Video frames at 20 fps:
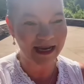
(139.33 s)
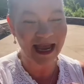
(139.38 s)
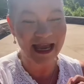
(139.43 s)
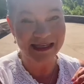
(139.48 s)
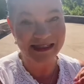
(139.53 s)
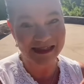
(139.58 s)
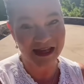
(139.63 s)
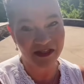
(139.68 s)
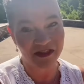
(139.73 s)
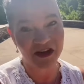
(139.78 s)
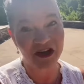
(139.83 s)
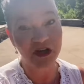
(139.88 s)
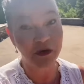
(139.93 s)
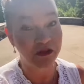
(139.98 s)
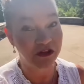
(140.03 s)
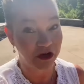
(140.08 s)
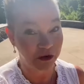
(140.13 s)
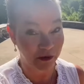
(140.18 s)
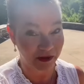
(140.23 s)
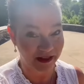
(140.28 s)
has nothing to do
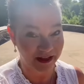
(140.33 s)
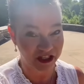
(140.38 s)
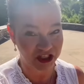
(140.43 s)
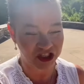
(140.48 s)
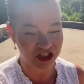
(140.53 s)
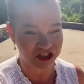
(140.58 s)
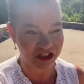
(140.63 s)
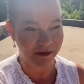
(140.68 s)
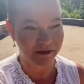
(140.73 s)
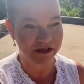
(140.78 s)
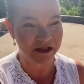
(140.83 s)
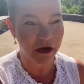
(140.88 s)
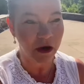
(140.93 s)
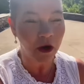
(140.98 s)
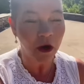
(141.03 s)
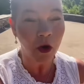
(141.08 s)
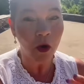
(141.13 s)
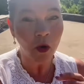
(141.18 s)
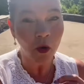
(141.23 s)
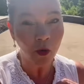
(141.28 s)
with your relationships,
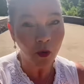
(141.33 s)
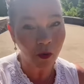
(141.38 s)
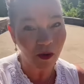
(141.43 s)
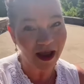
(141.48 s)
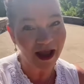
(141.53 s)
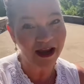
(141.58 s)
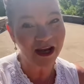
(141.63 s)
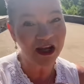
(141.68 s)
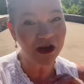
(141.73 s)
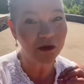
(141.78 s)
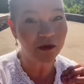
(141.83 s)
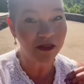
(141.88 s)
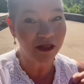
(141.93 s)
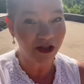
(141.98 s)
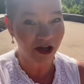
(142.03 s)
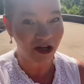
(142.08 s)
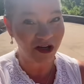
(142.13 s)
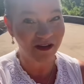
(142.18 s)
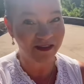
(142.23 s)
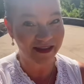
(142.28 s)
when you
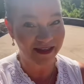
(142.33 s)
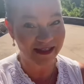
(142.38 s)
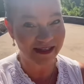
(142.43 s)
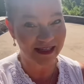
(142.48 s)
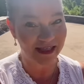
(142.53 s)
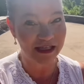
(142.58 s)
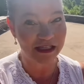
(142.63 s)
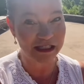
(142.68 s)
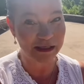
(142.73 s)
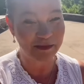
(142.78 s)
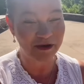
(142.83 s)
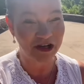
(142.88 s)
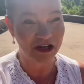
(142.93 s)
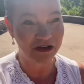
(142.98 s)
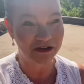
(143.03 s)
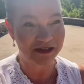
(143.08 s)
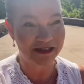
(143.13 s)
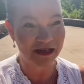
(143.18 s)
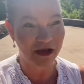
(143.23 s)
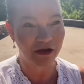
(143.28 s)
learn these things about
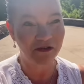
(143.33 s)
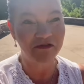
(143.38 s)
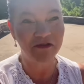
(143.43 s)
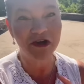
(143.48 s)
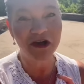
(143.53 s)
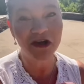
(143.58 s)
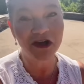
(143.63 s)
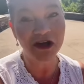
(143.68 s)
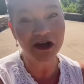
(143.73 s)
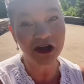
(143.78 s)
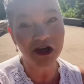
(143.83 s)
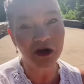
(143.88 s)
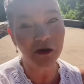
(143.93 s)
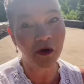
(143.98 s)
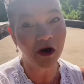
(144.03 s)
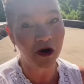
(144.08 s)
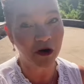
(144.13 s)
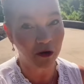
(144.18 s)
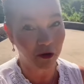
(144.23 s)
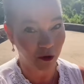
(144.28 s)
yourself, you
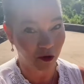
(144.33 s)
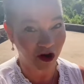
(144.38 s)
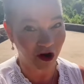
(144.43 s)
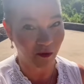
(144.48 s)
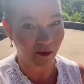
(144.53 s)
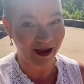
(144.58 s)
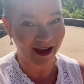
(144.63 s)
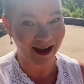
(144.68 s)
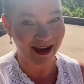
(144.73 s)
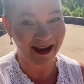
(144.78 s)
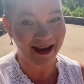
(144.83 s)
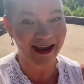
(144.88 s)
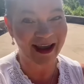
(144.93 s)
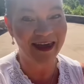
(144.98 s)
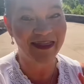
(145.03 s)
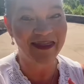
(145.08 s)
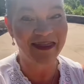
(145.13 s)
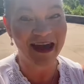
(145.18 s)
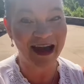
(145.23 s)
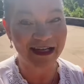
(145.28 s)
are growing.
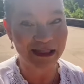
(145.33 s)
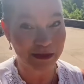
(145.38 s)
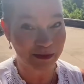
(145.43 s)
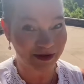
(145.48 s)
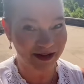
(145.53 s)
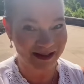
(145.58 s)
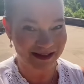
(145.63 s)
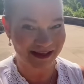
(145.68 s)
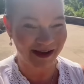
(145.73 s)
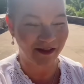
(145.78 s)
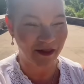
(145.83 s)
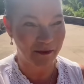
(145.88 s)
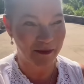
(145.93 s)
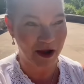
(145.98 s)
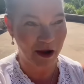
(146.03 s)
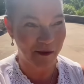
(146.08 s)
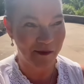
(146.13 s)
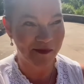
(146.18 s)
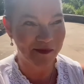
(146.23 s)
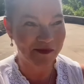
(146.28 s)
And that's what it's all
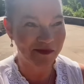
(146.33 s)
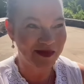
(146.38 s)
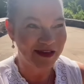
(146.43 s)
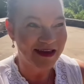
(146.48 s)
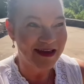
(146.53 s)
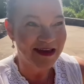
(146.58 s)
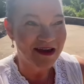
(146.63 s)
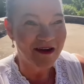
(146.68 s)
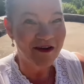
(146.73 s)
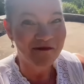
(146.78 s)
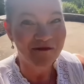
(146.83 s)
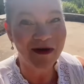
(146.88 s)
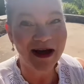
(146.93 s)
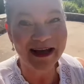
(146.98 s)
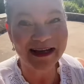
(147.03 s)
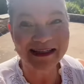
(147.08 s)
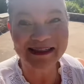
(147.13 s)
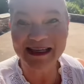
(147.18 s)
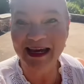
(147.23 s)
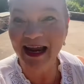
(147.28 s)
about.
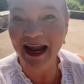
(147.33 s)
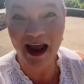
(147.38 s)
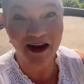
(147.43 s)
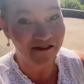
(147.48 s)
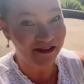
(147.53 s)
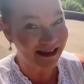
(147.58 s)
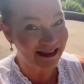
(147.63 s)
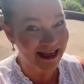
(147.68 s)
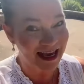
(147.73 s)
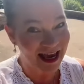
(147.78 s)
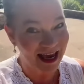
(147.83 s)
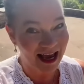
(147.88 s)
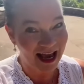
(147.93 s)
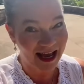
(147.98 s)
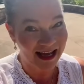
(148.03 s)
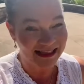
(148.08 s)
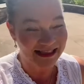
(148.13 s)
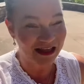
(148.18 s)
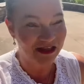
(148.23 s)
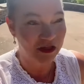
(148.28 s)
Mindset. Every day I
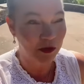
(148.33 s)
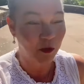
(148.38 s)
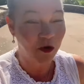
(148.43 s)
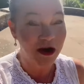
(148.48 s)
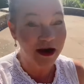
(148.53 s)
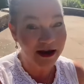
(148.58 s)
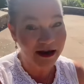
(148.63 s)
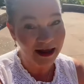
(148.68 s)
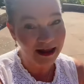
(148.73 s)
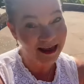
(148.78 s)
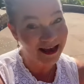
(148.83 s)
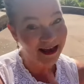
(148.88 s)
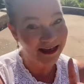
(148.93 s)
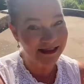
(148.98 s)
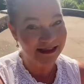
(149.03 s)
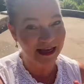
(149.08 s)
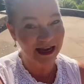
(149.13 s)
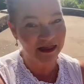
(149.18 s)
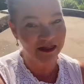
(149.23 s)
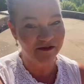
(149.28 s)
did the work, and I, like I
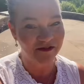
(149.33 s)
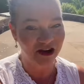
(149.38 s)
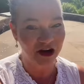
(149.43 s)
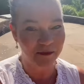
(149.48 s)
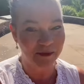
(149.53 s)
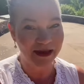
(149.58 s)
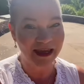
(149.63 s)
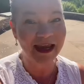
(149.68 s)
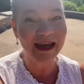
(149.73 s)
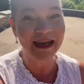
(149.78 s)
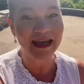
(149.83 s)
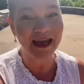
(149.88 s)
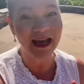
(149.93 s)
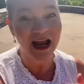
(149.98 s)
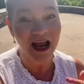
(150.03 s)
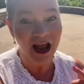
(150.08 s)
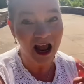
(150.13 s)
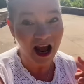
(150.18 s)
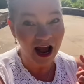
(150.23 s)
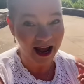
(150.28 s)
said at the very beginning,
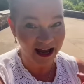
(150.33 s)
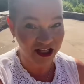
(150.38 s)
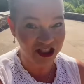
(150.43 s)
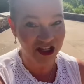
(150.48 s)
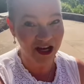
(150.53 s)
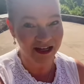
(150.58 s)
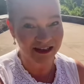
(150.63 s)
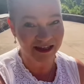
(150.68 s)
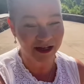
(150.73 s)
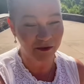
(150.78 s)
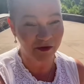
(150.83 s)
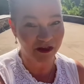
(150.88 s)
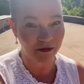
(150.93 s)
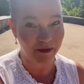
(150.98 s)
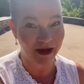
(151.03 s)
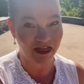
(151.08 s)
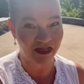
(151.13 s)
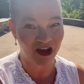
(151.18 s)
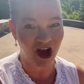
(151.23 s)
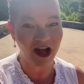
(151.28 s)
I checked in with
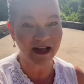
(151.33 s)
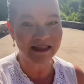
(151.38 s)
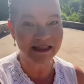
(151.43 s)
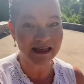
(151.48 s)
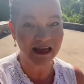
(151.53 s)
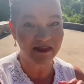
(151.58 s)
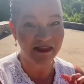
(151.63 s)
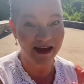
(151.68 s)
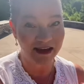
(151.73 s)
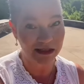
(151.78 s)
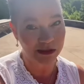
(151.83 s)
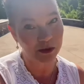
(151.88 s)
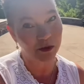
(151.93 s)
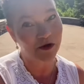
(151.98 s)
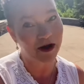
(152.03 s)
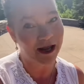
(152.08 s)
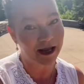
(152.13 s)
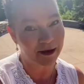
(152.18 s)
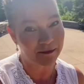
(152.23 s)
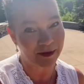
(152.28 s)
my thoughts, and that's where
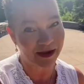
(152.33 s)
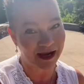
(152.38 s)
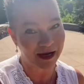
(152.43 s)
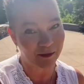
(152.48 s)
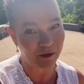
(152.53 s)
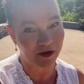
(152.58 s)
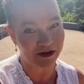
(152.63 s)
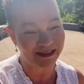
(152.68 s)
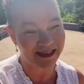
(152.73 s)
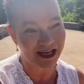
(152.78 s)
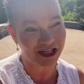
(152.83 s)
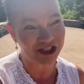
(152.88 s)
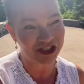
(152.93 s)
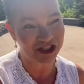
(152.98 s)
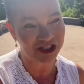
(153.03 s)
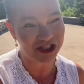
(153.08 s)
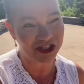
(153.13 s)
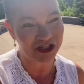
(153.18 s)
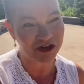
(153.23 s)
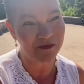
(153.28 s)
I am paying more attention
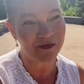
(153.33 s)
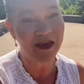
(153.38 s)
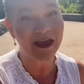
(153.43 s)
to.